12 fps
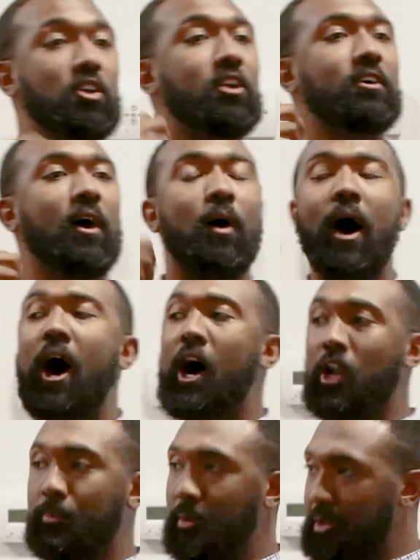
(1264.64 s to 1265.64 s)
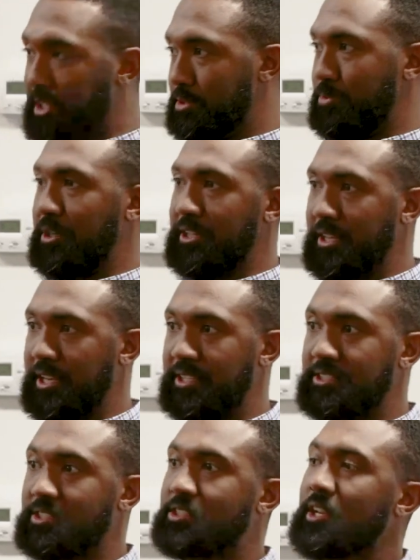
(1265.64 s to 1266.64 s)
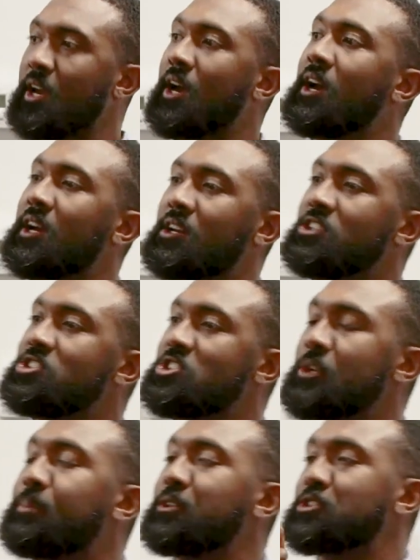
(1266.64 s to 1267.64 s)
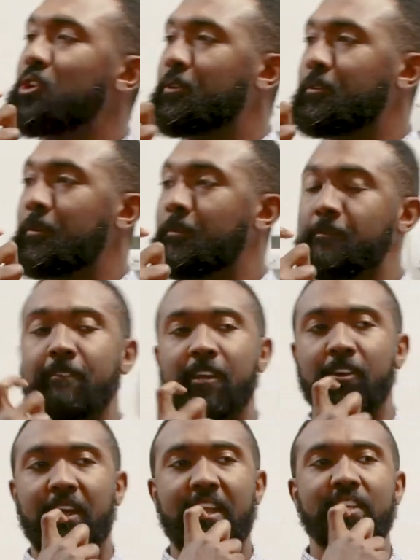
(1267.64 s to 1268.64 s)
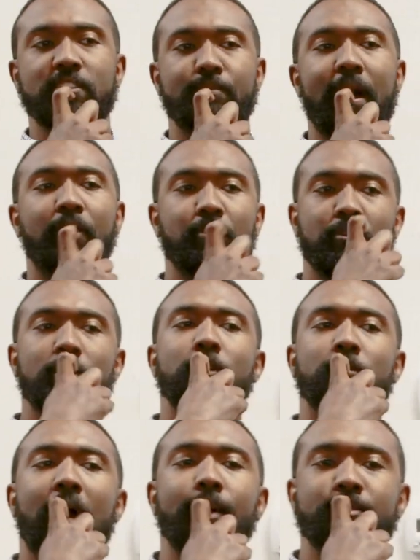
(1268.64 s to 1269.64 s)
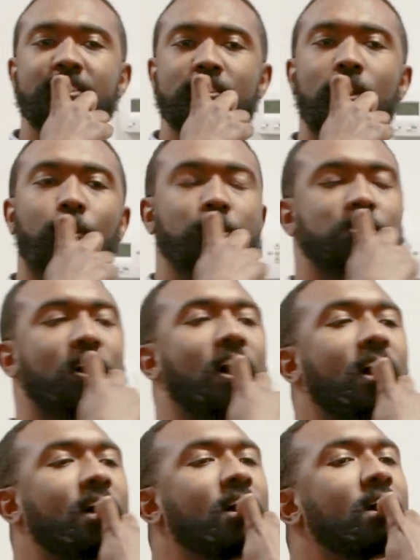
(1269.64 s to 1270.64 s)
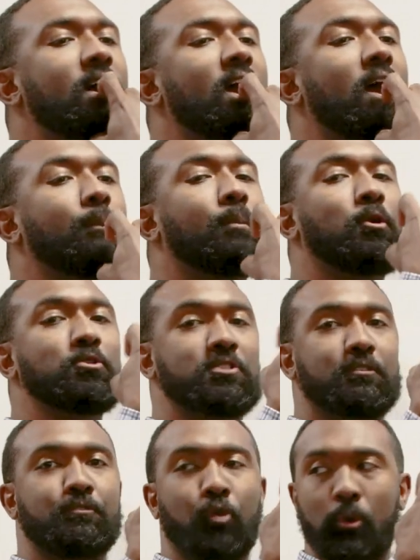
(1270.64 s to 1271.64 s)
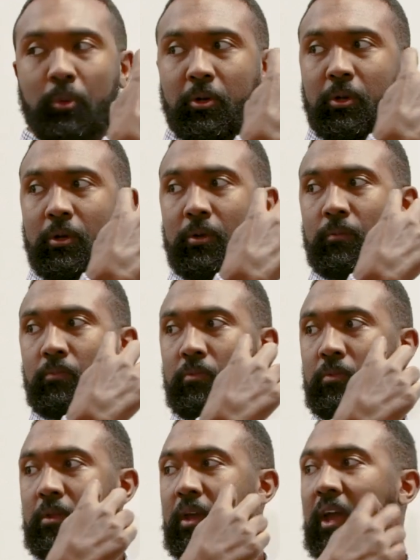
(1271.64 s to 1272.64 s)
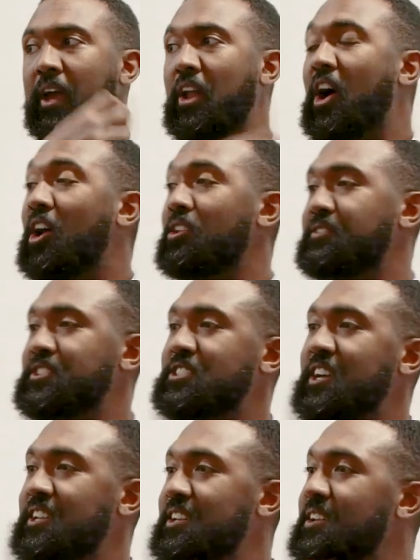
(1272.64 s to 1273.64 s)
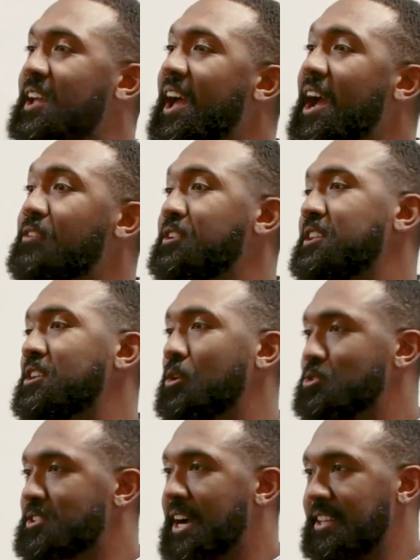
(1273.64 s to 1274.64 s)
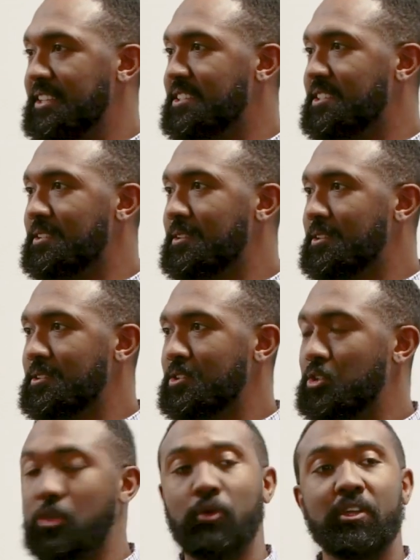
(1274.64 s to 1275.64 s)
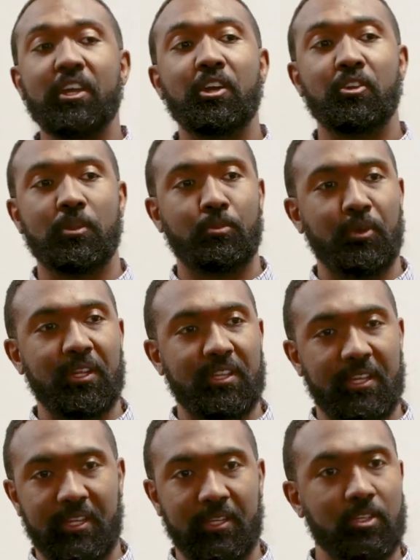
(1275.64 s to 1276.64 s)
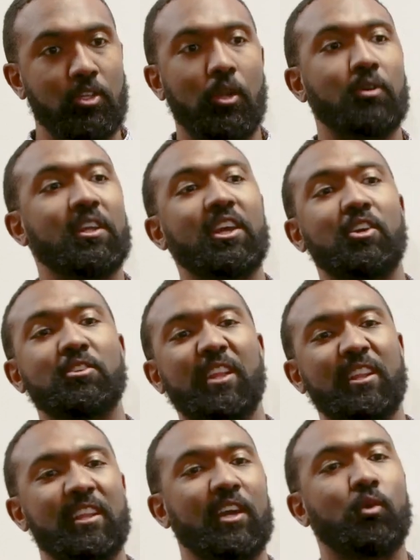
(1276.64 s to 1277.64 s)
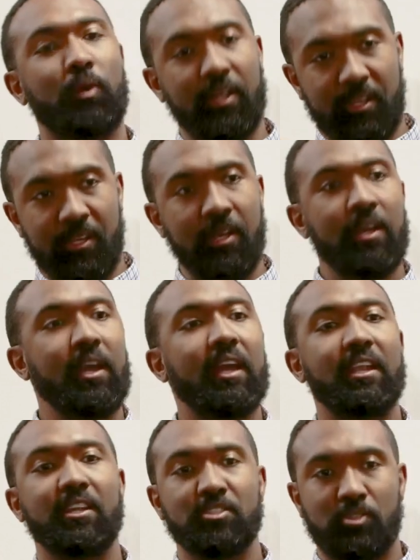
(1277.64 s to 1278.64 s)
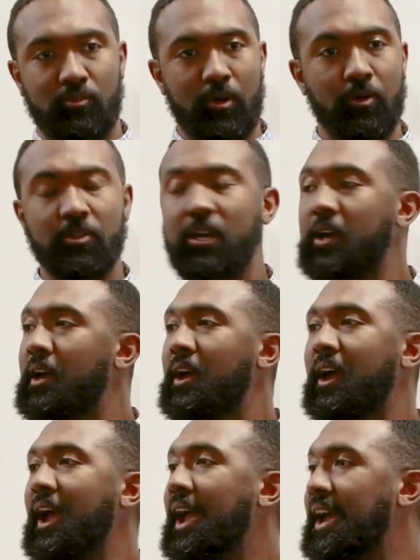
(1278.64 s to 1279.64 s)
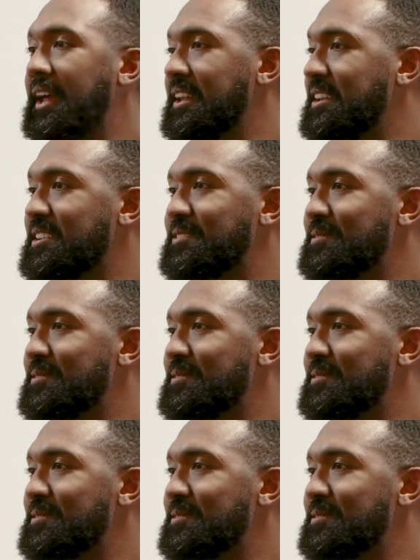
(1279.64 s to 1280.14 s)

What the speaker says: hear how audible his breathing is. She puts her finger in his mouth, grabs his lower jaw, and pulls it forward. And all of a sudden, everything goes silent. You don't hear the breathing, you don't hear the liquid in his throat, and